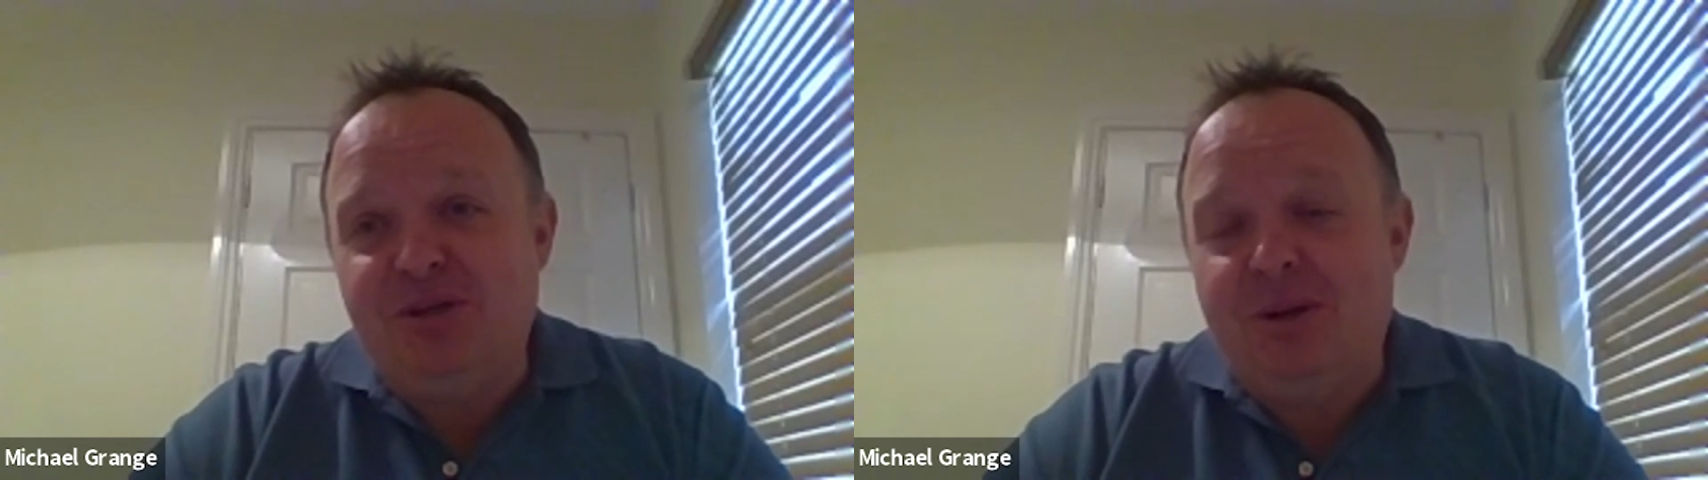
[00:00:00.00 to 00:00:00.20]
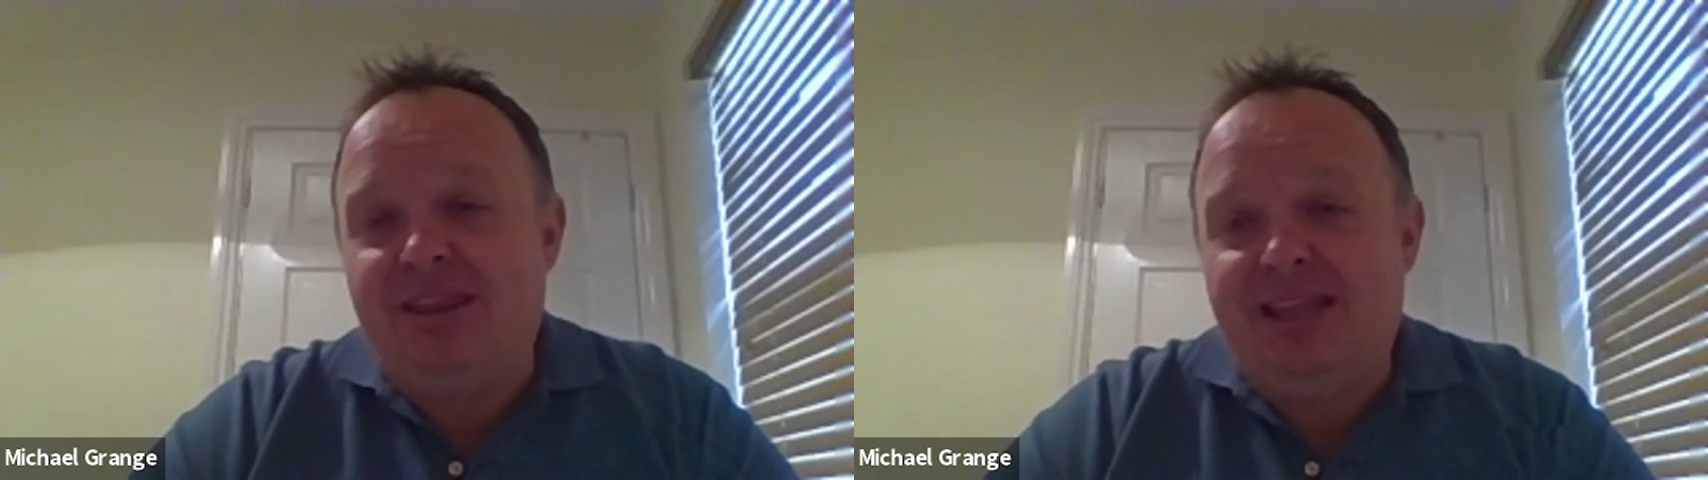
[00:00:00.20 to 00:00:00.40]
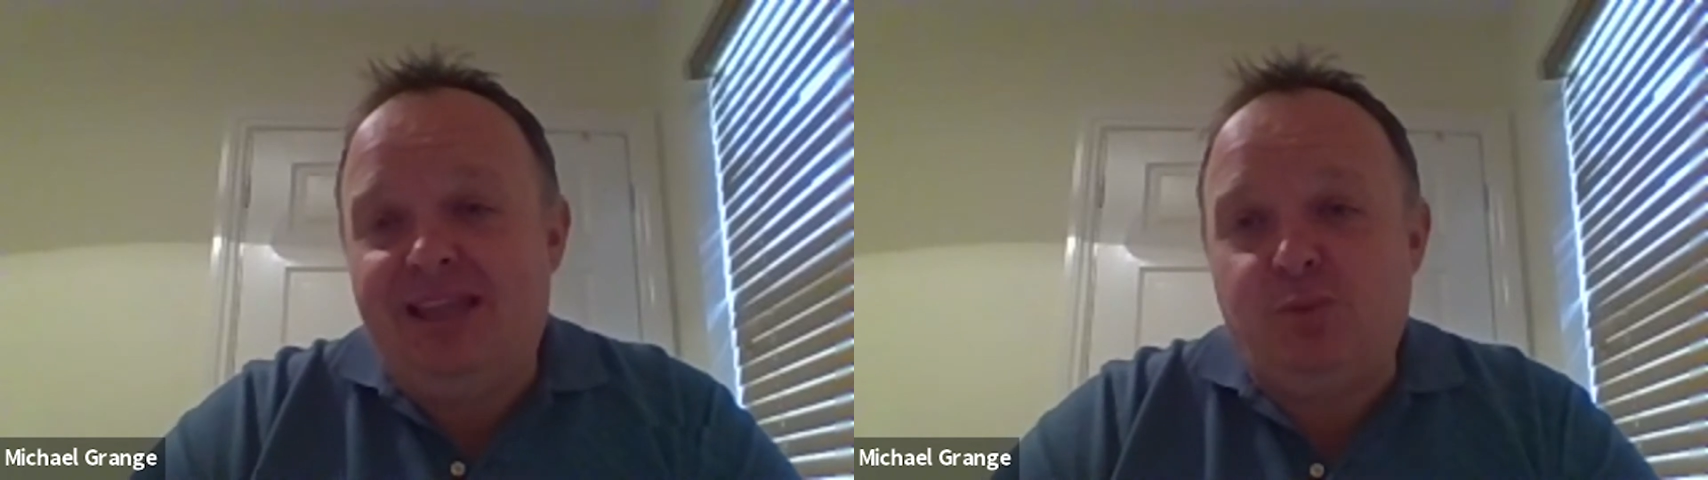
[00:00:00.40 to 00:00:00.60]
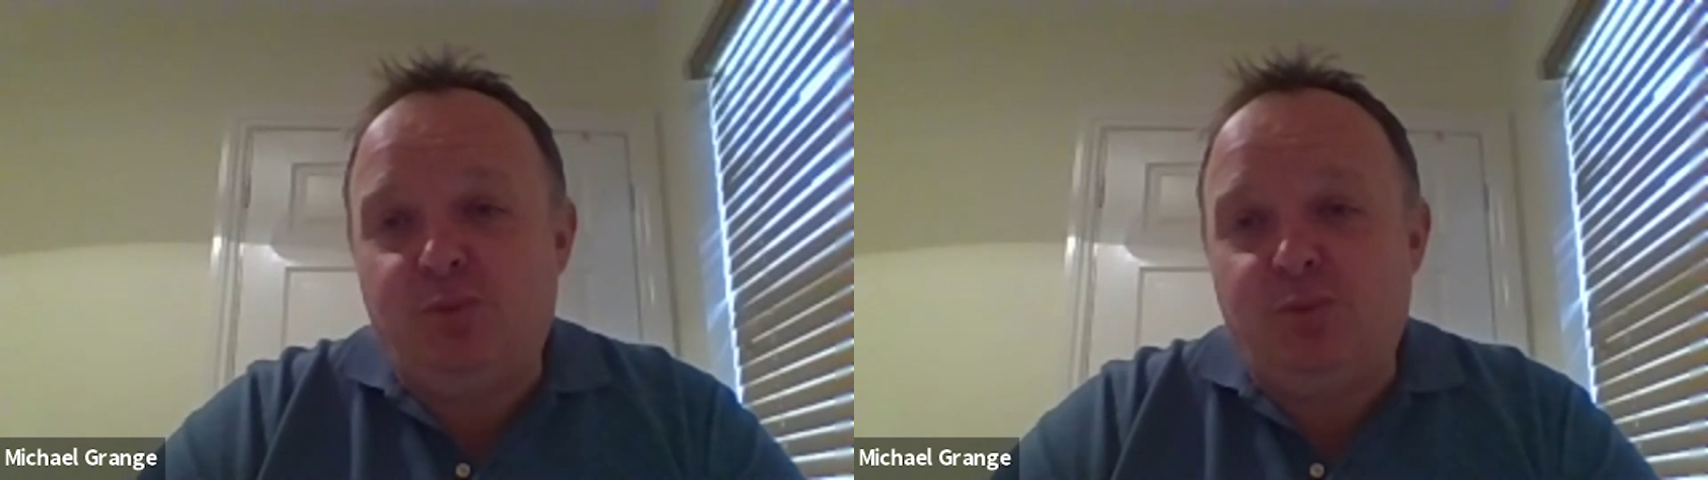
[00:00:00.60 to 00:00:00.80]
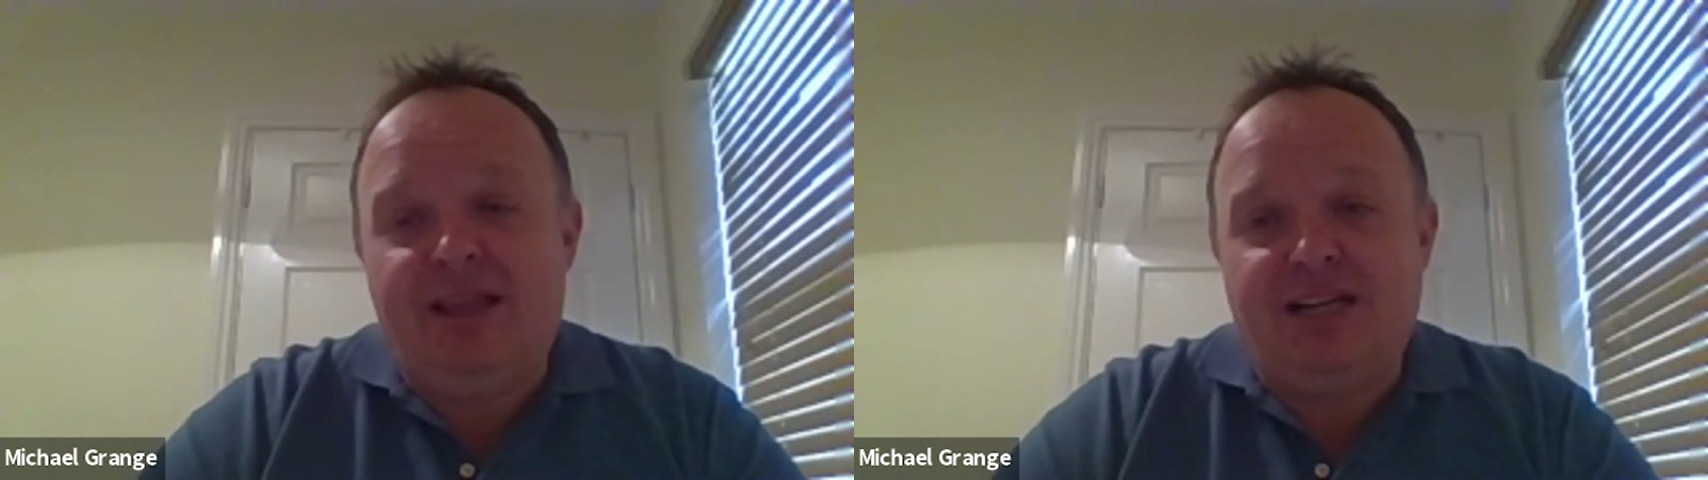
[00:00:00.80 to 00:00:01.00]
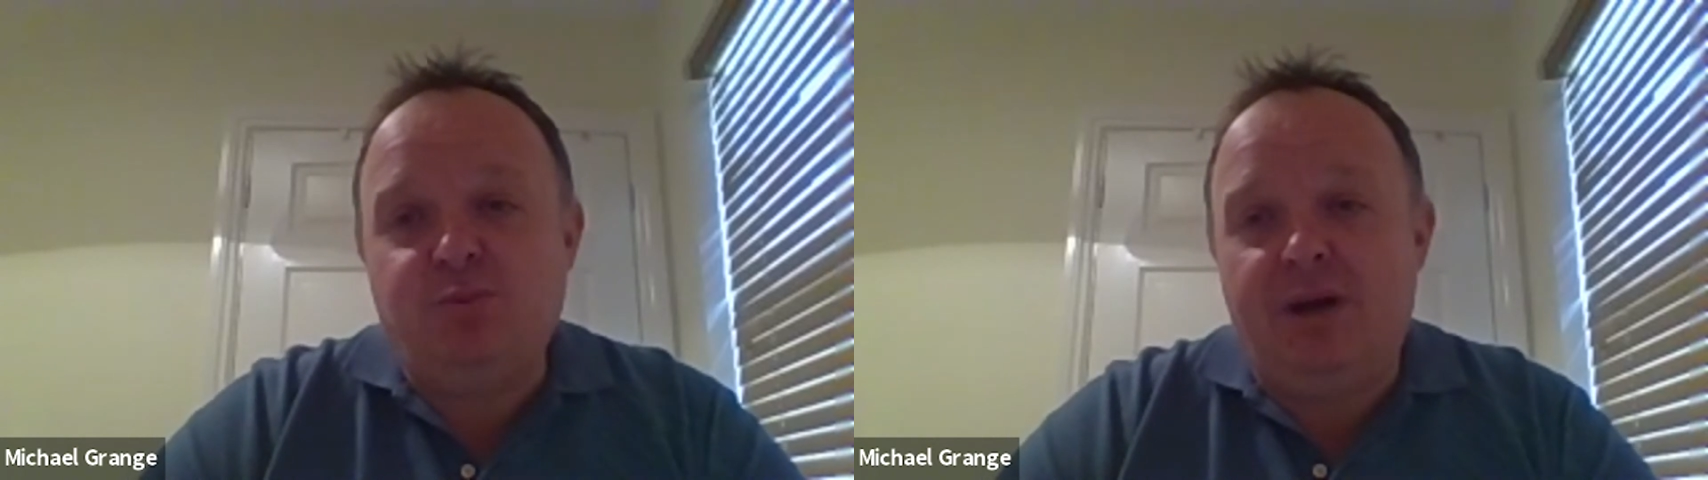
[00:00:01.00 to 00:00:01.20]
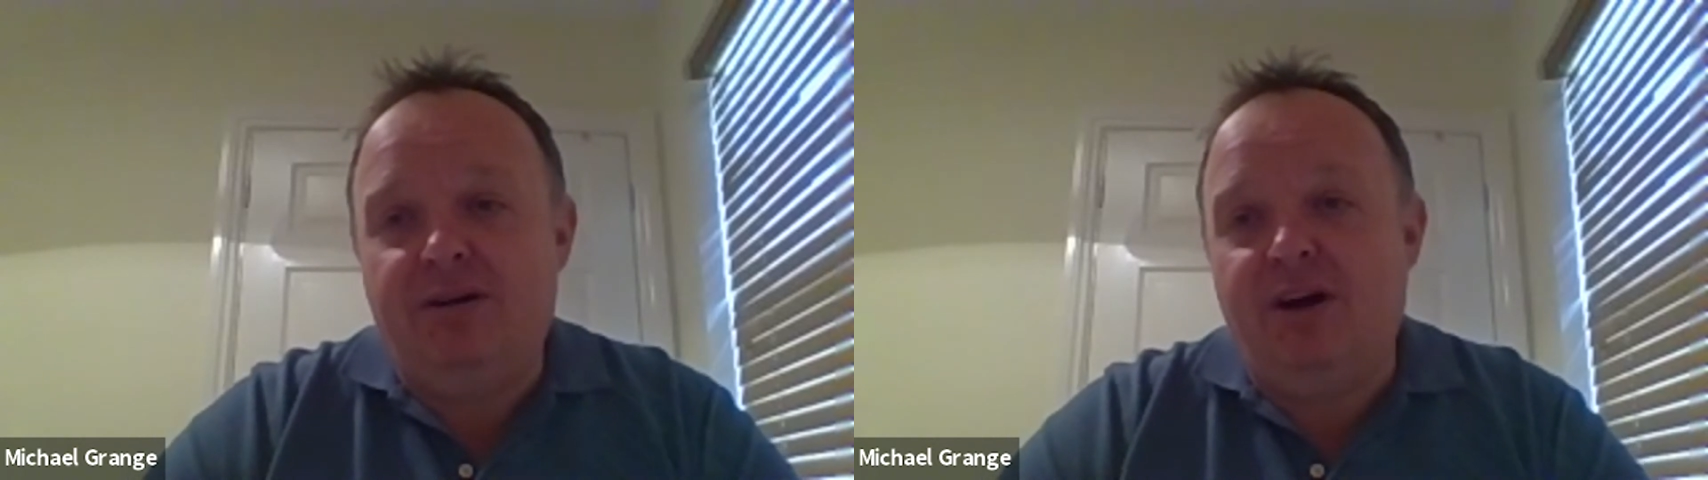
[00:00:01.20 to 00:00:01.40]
And I think that's where